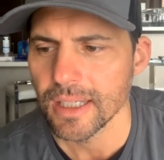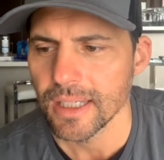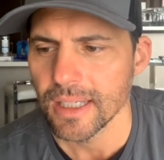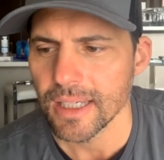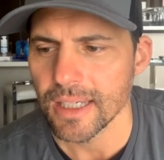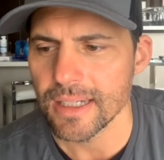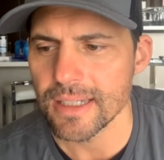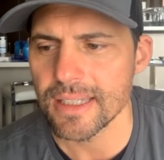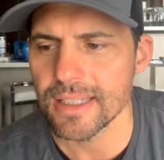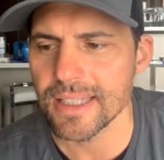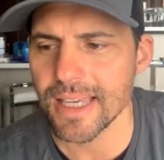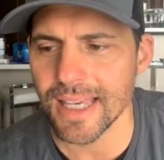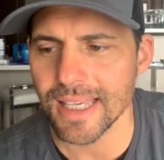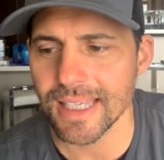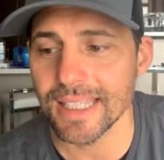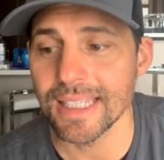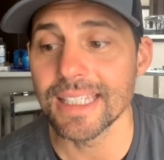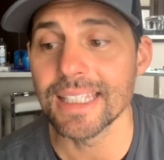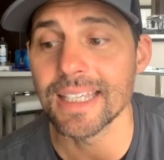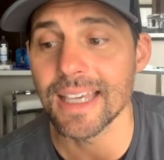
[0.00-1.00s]
it is
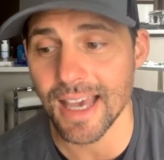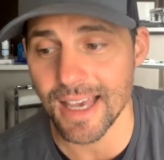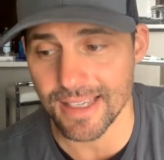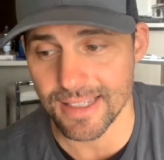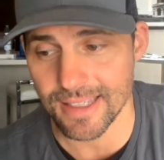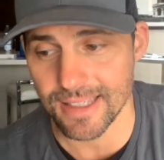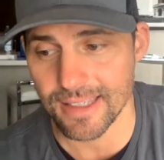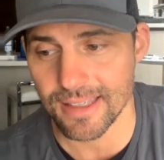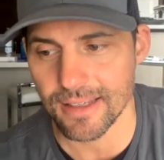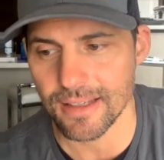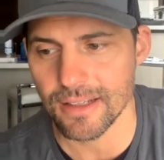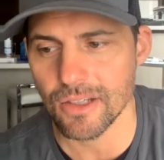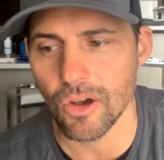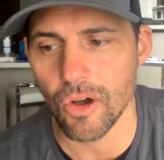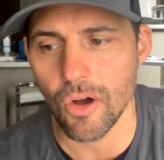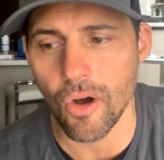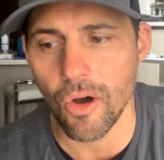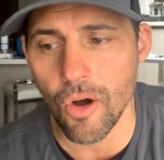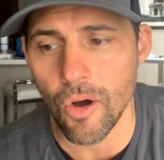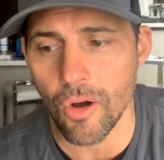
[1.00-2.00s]
saying yes to
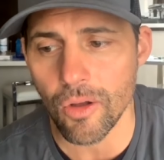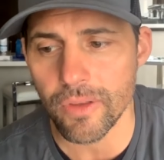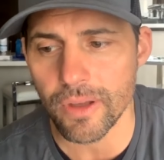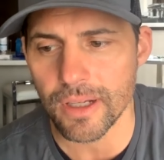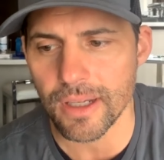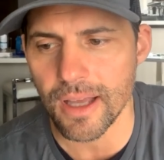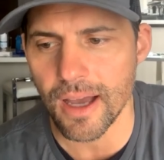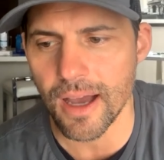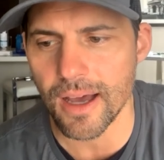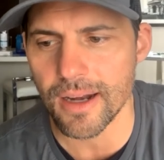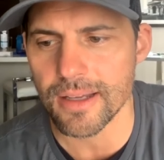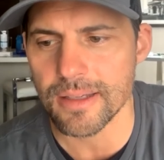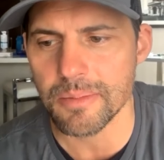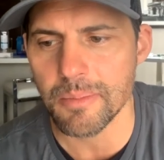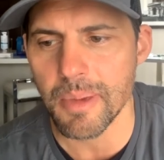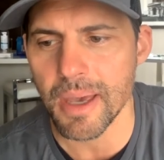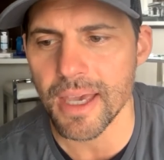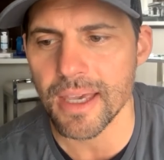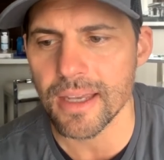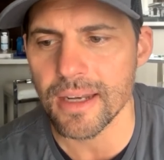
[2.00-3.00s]
all that God has
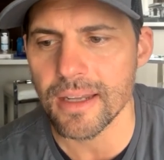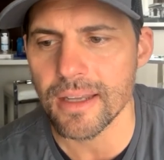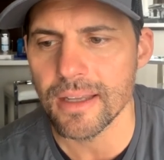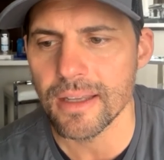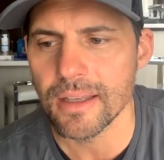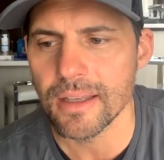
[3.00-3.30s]
made.